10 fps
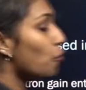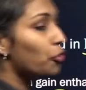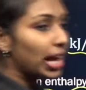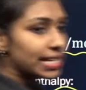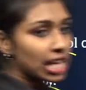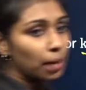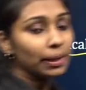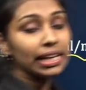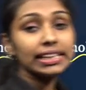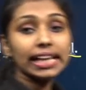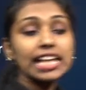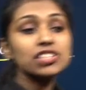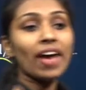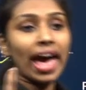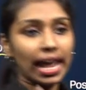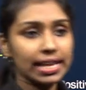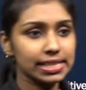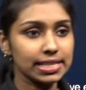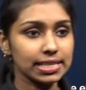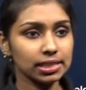For example, in the case of
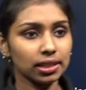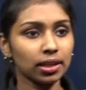halogens,